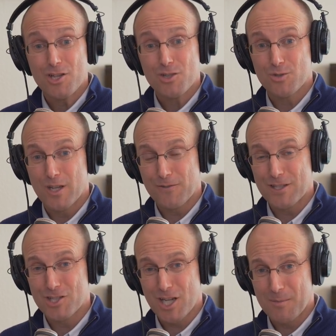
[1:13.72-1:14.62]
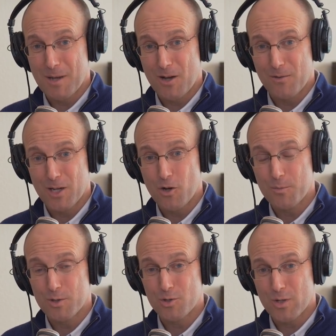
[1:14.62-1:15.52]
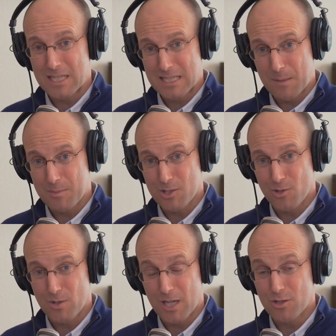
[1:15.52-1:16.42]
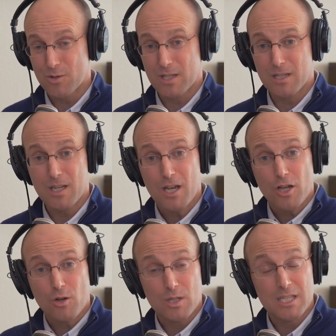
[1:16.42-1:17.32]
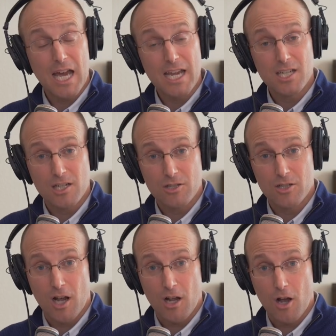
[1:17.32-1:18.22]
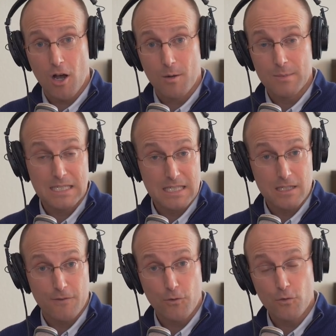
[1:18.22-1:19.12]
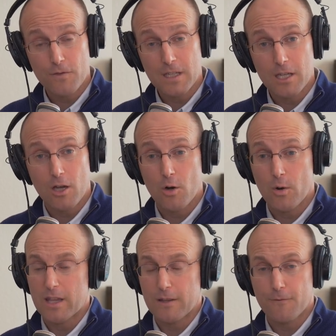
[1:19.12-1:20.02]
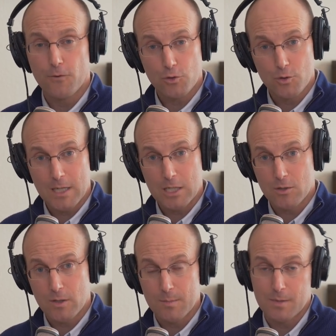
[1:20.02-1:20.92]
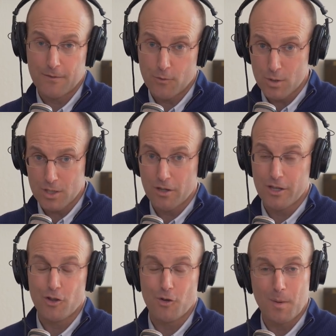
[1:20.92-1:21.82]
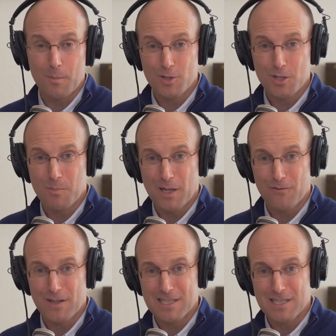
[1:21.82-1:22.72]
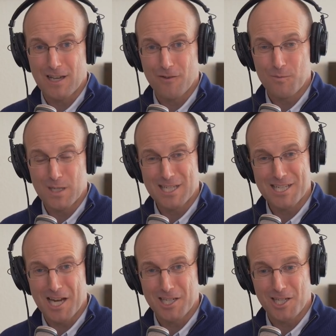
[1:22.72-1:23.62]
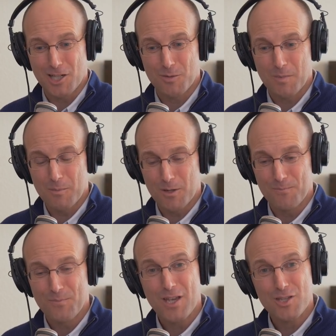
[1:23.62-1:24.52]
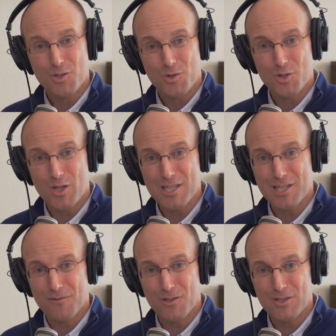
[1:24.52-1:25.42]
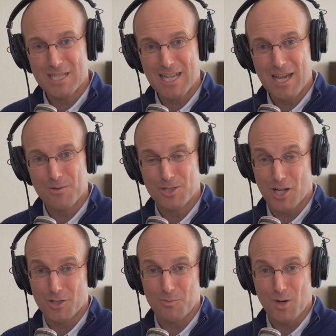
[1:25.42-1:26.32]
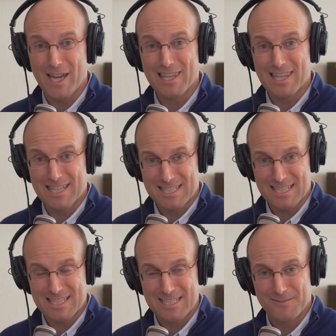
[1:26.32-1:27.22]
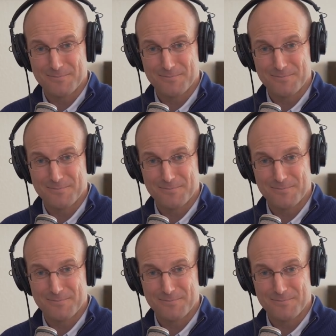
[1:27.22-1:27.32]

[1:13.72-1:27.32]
So definitely check him out. And I hope you enjoy this episode. And you can go to dietdoctor.com to see the full video and the full transcripts, and of course, all the other membership benefits of being a Diet Doctor member. So enjoy this interview today with Dr. Brian Lenzkes.